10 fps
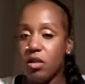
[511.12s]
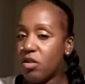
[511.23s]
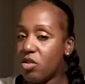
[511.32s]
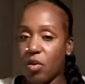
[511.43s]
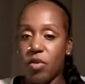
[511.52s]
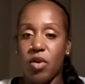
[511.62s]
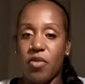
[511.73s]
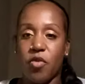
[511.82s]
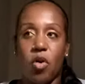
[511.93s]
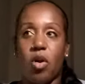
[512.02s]
So that way you don't have
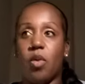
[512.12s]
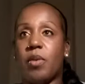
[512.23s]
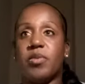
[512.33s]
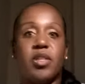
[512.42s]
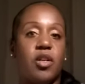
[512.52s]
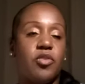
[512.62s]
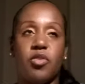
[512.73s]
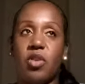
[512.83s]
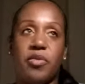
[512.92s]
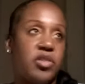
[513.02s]
to go all the way upstairs, or you
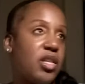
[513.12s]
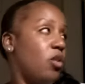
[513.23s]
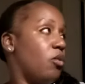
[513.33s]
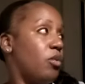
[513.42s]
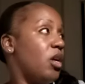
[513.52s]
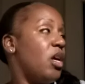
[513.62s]
don't have to say, oh,